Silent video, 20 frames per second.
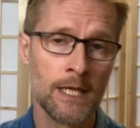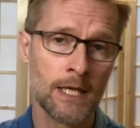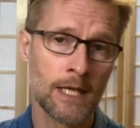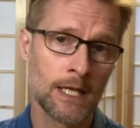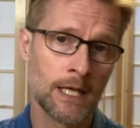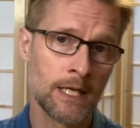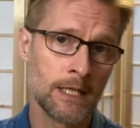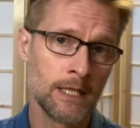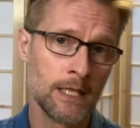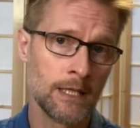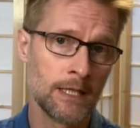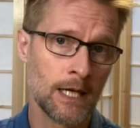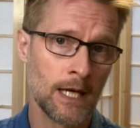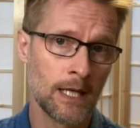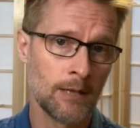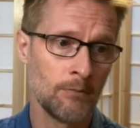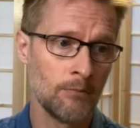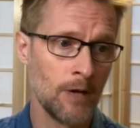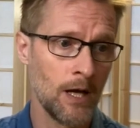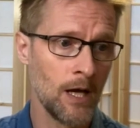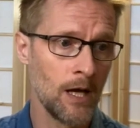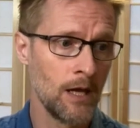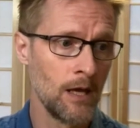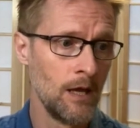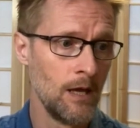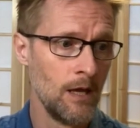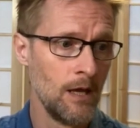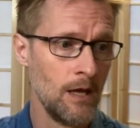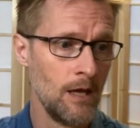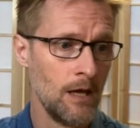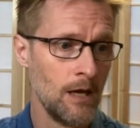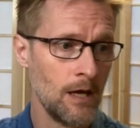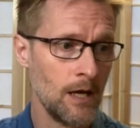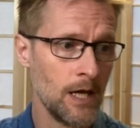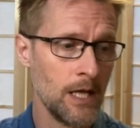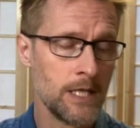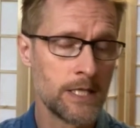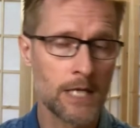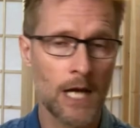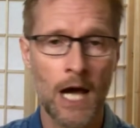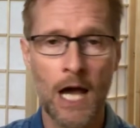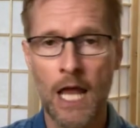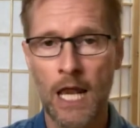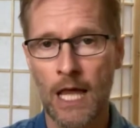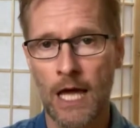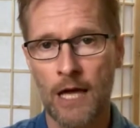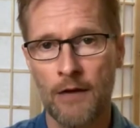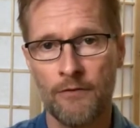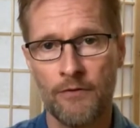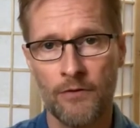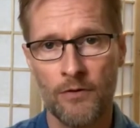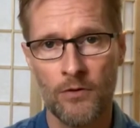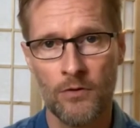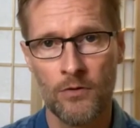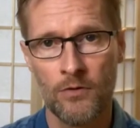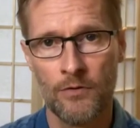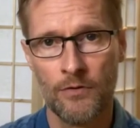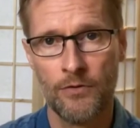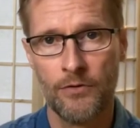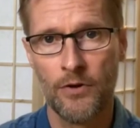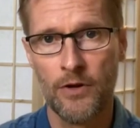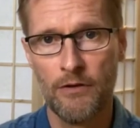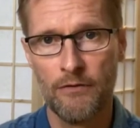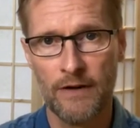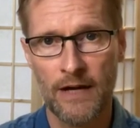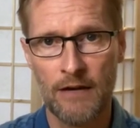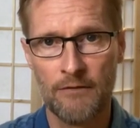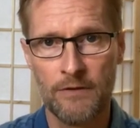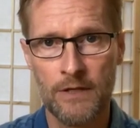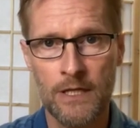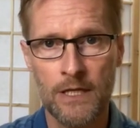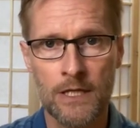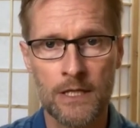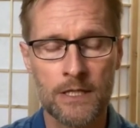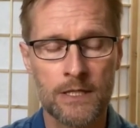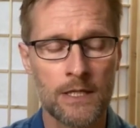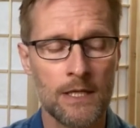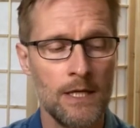And I did that my entire life for 35 years.